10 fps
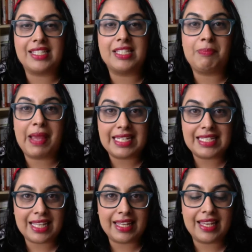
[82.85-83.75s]
expand
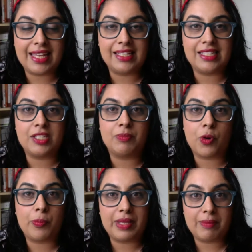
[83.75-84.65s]
it and get it to
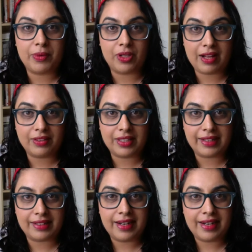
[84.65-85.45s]
more people out there.